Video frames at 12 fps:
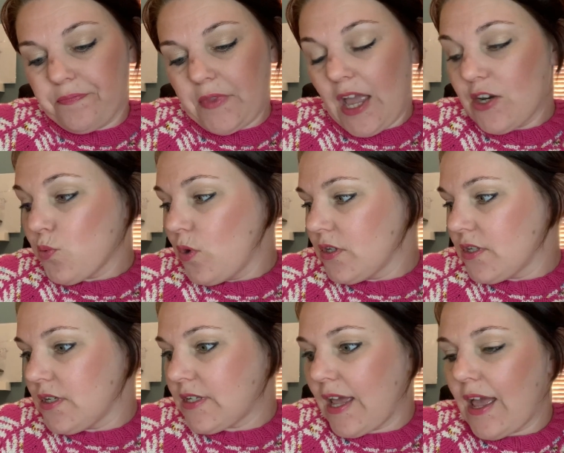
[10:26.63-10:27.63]
I just
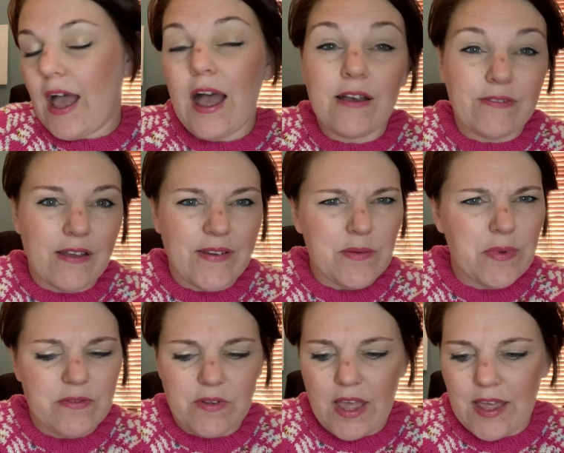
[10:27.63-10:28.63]
wanted. I've had a bit
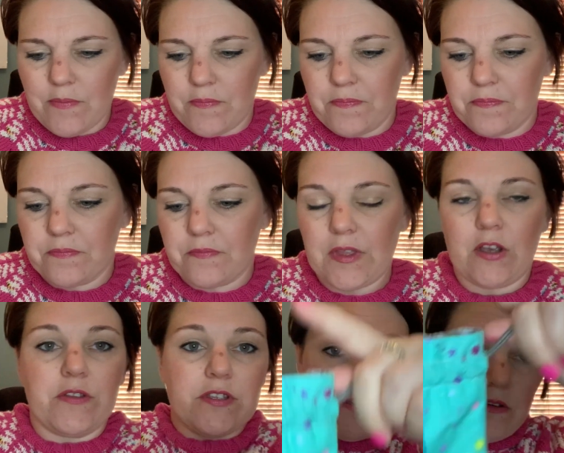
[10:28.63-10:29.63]
of a got
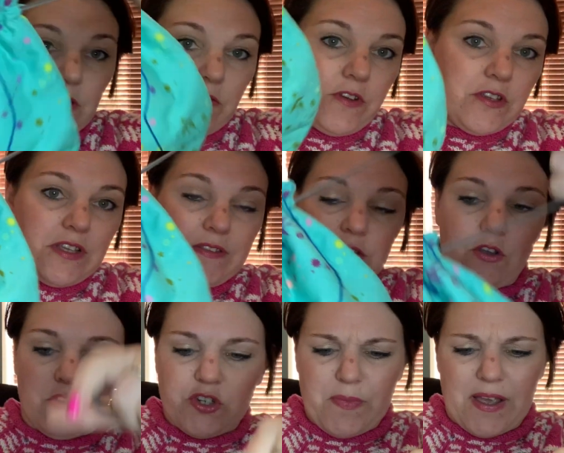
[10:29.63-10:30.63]
this. Firstly, this
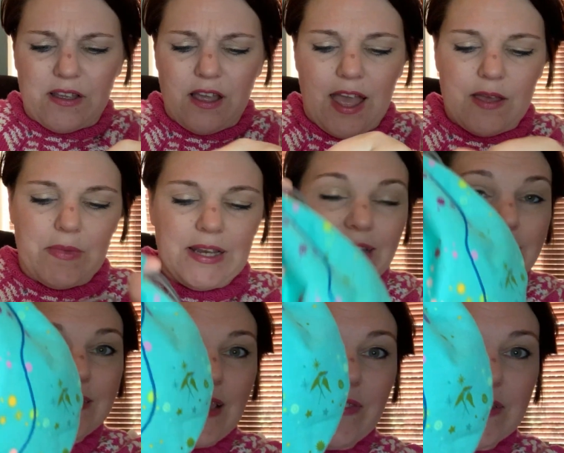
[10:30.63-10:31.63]
gorgeous bag. A lady
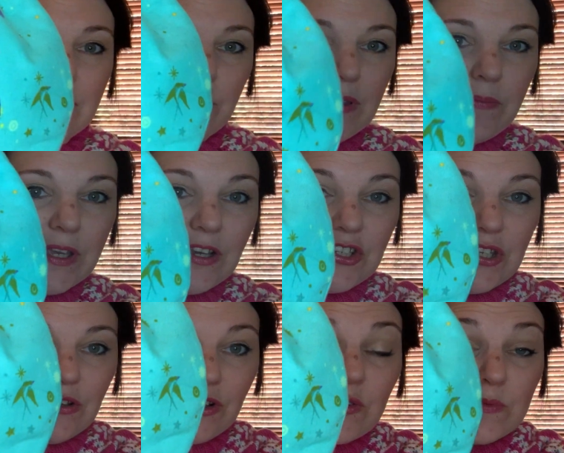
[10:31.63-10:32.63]
said this to me because she
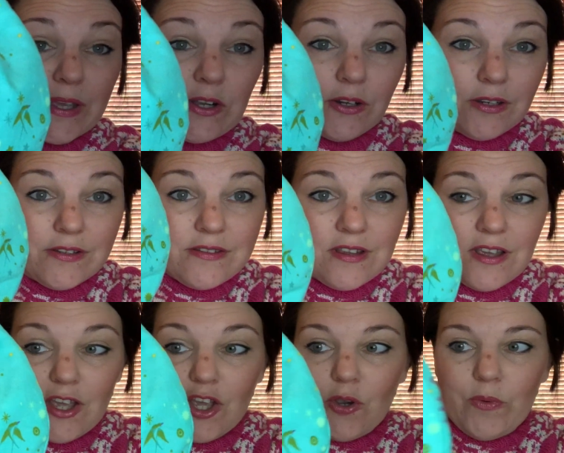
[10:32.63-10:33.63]
thought it was my colours,
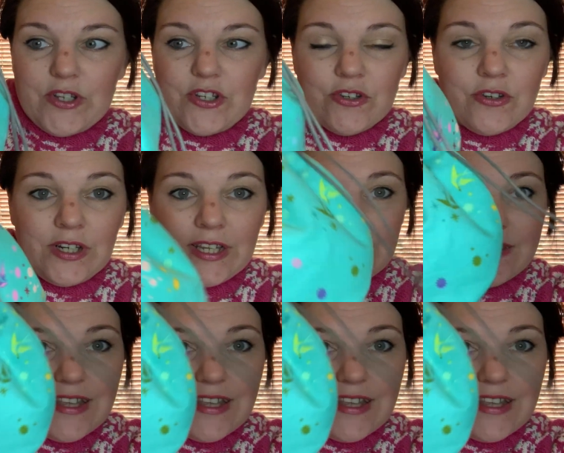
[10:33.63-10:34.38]
which it totally is.